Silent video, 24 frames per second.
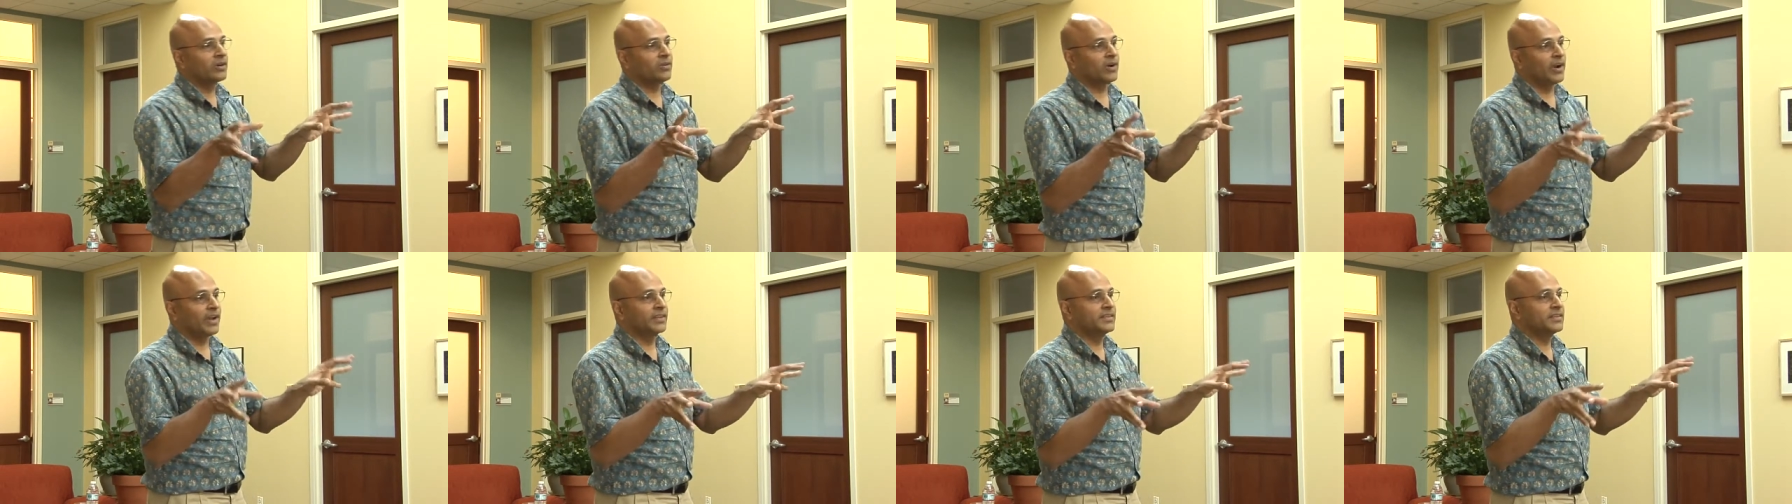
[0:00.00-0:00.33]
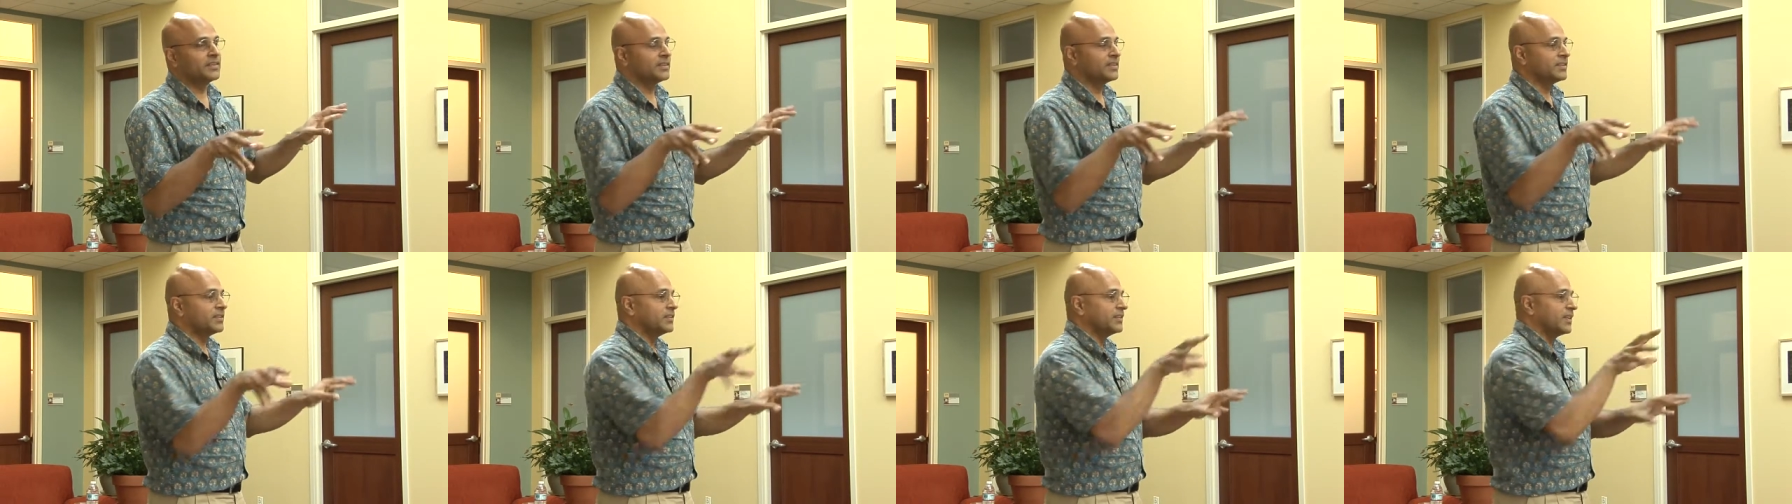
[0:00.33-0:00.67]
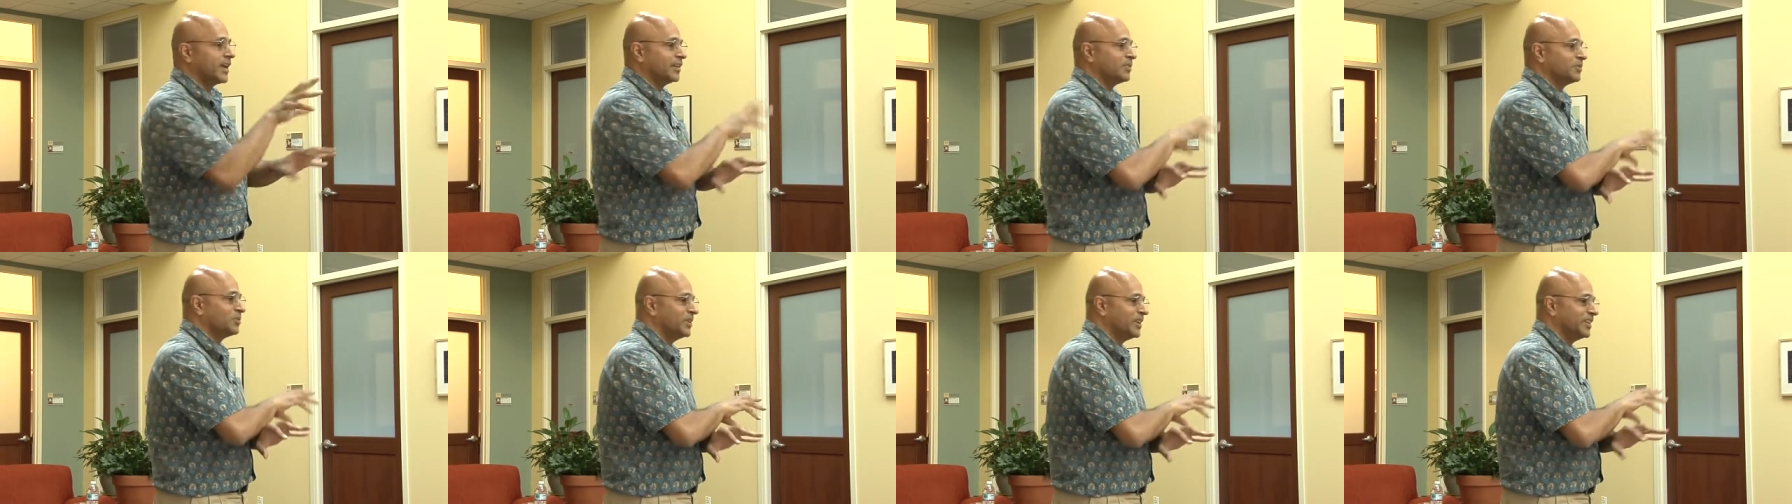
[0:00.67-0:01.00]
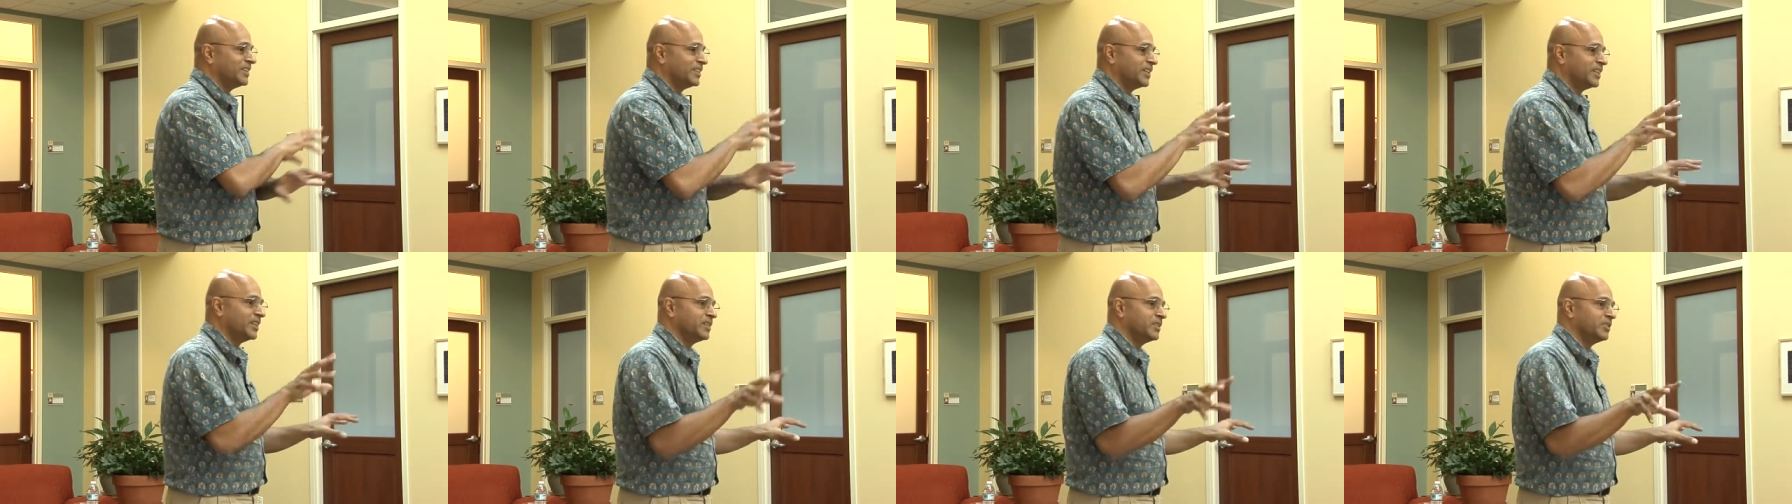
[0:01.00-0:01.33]
crisis is actually
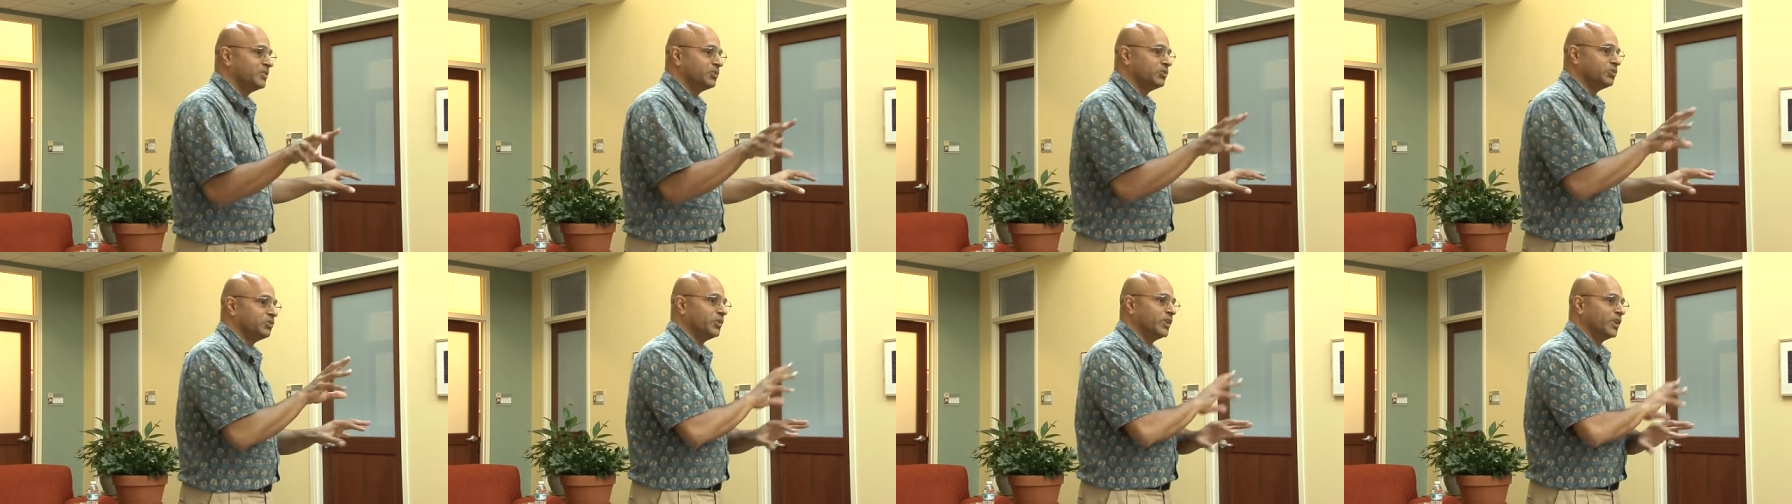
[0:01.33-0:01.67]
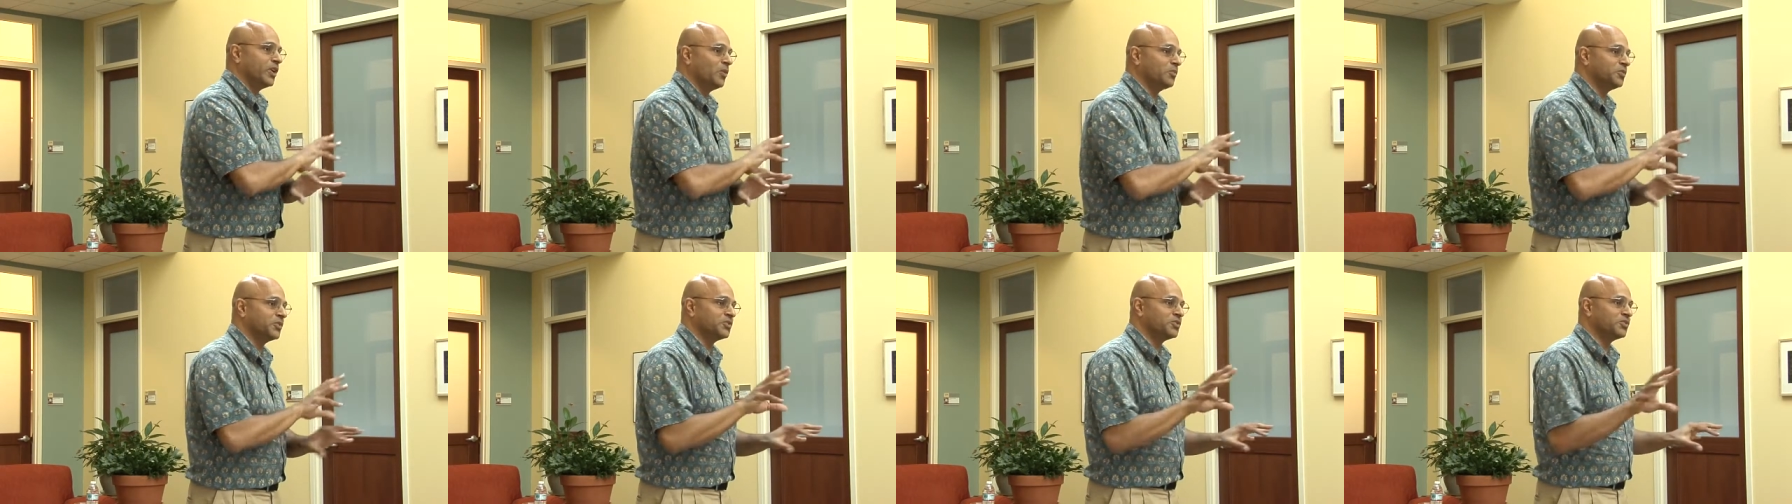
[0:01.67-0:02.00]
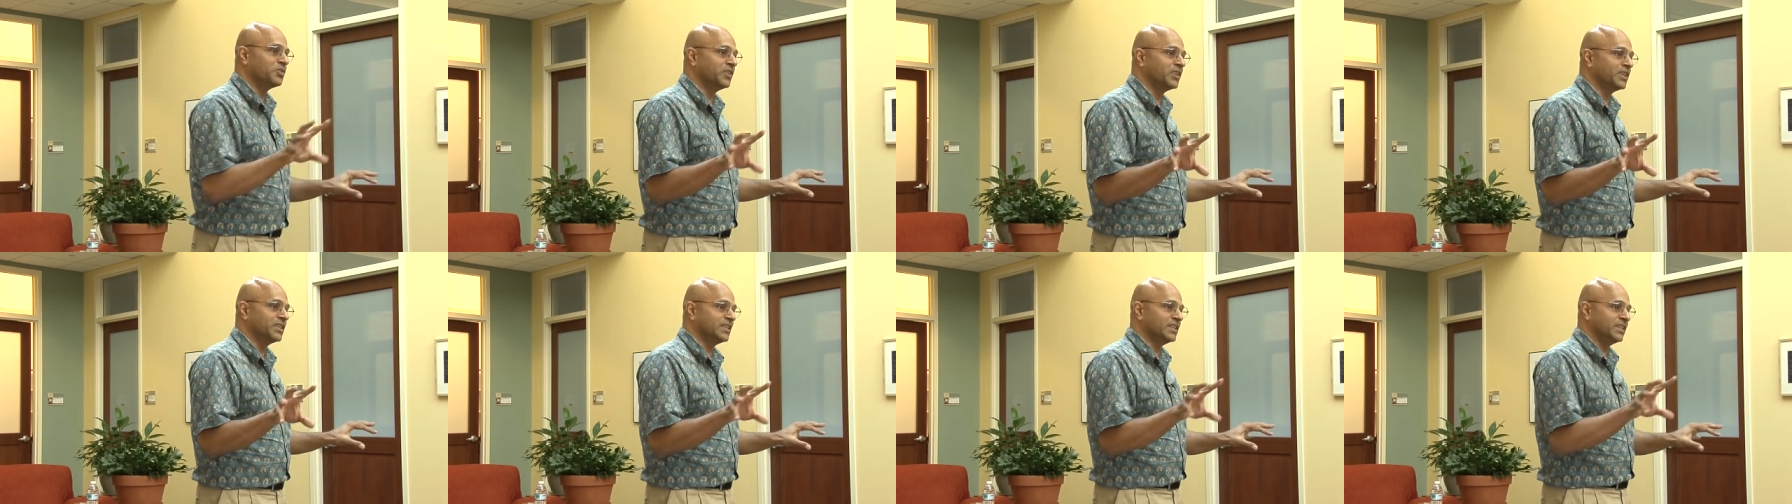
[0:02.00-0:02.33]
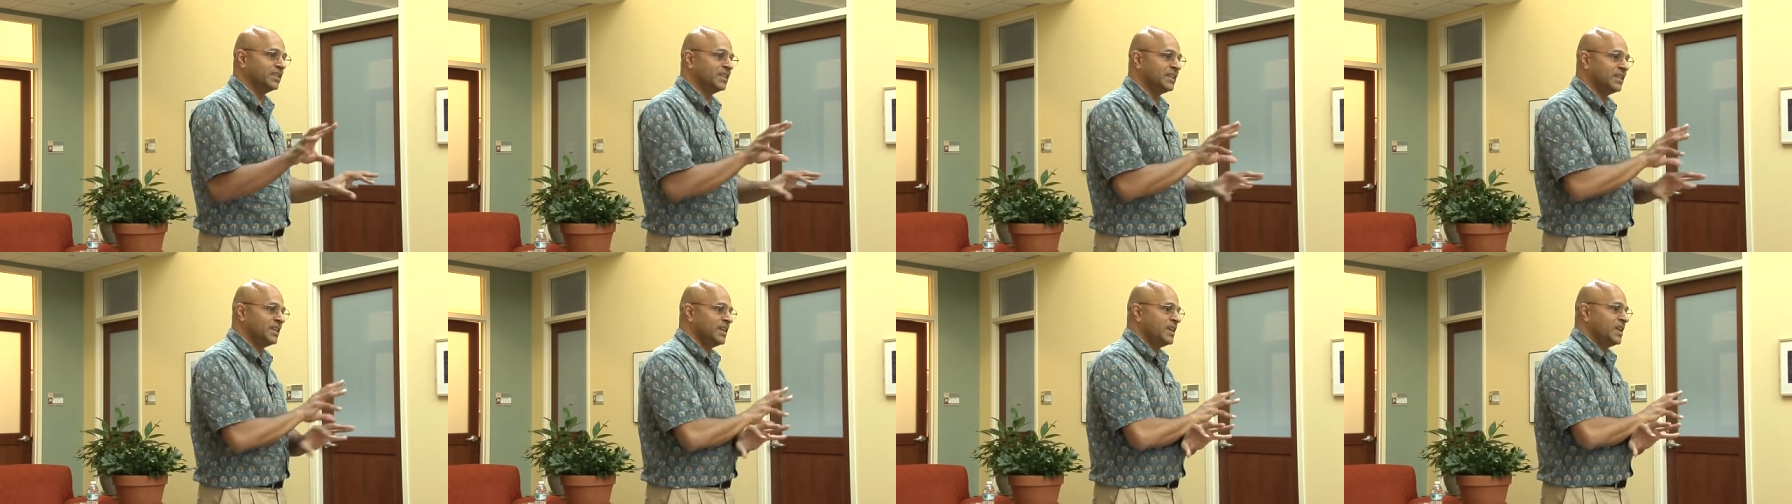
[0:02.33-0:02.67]
turned into an
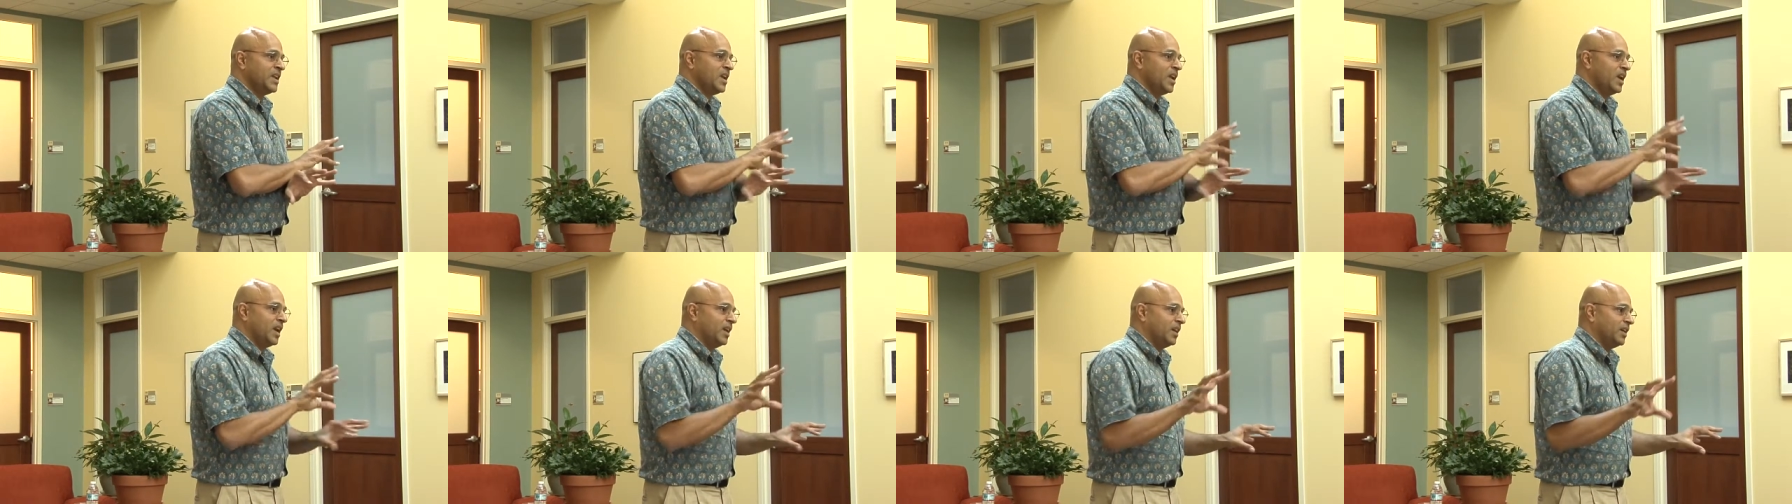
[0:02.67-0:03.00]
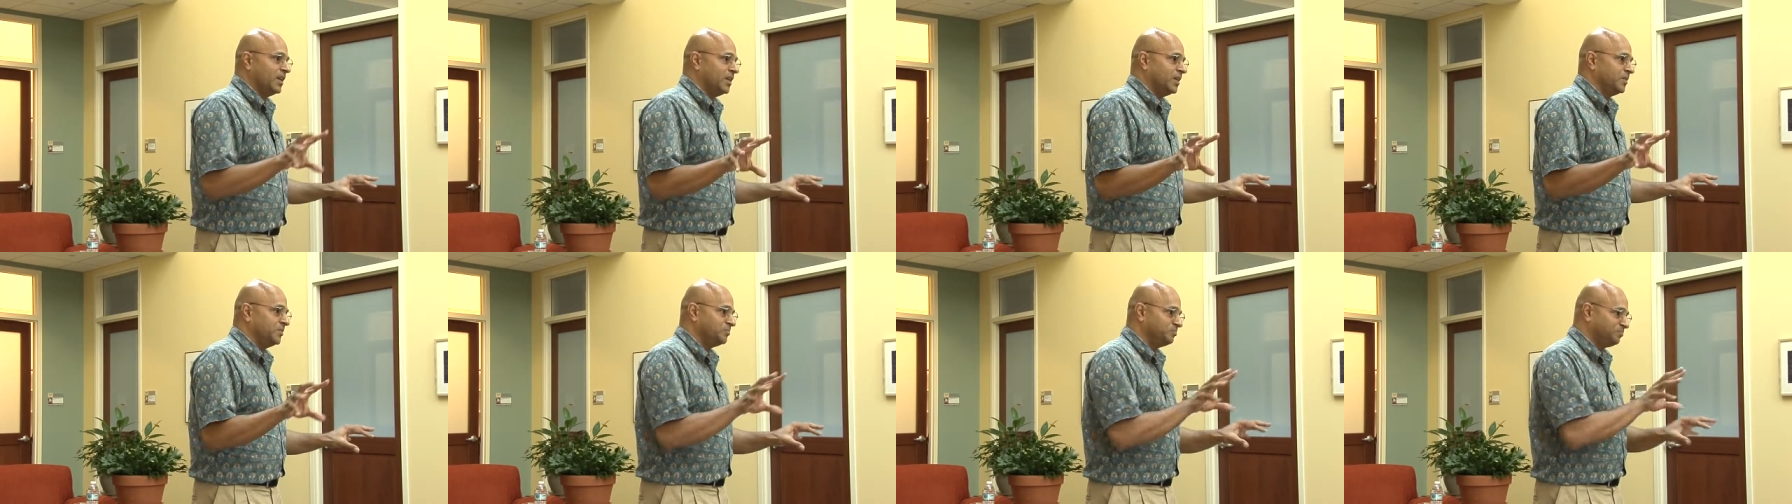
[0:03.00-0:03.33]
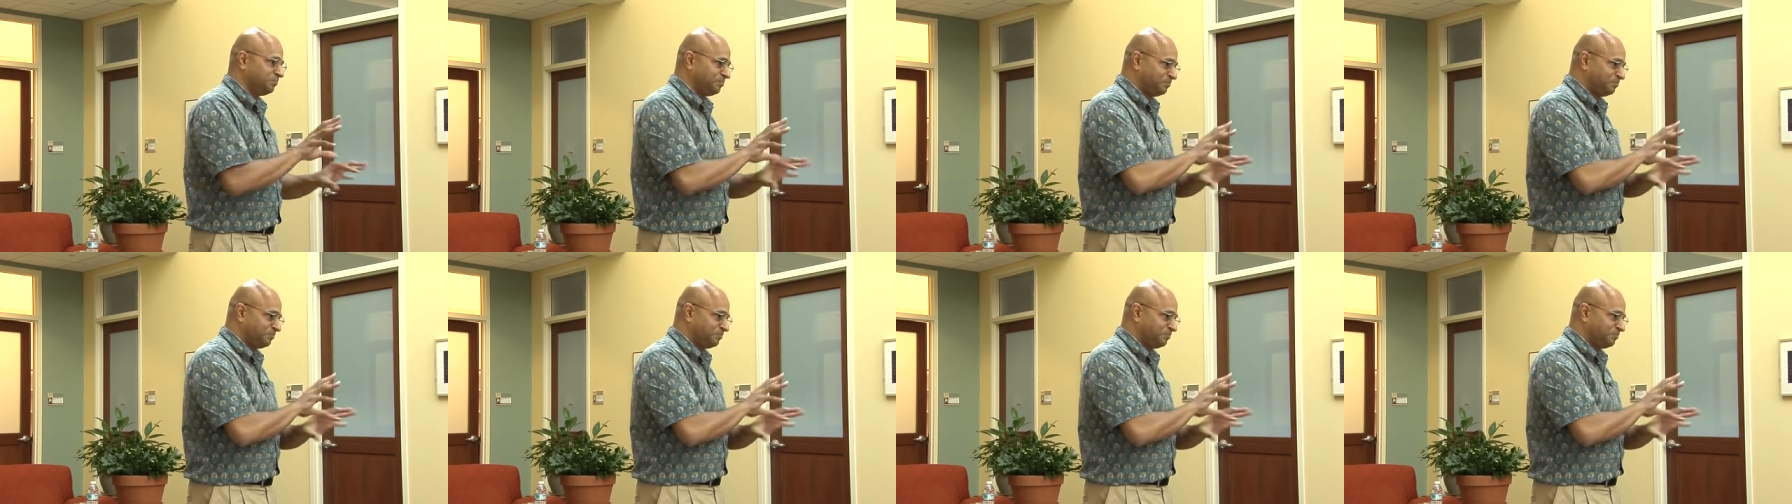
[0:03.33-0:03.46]
opportunity. Uh,